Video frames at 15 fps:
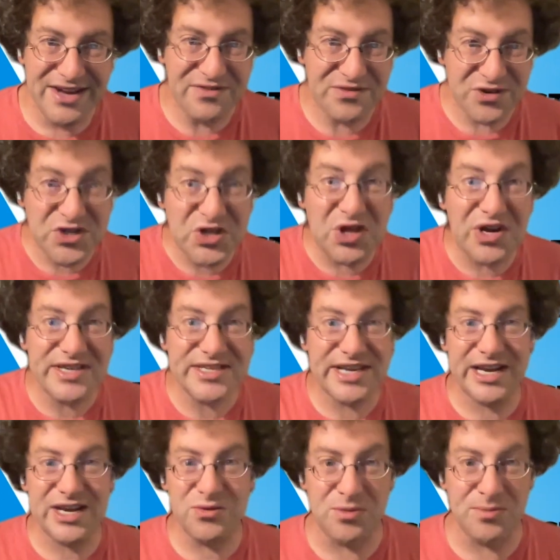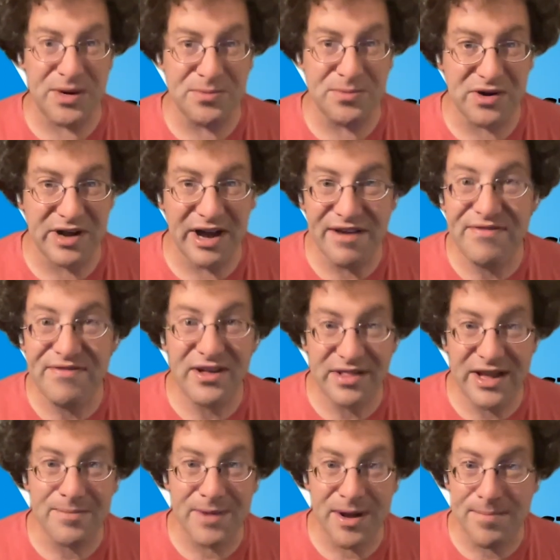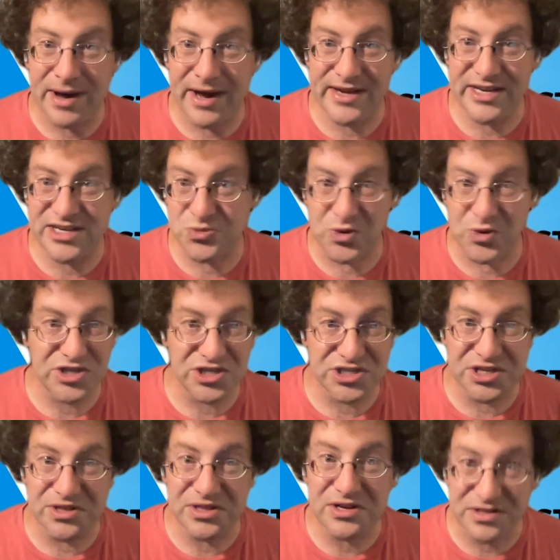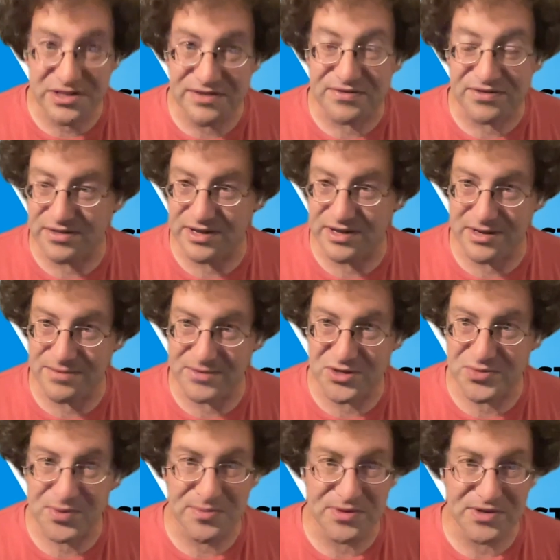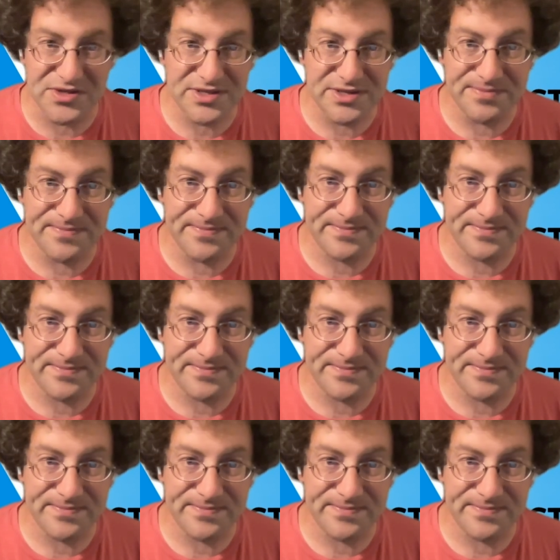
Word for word: For as long as I can remember, I felt like my mind has worked just a little differently than most people's.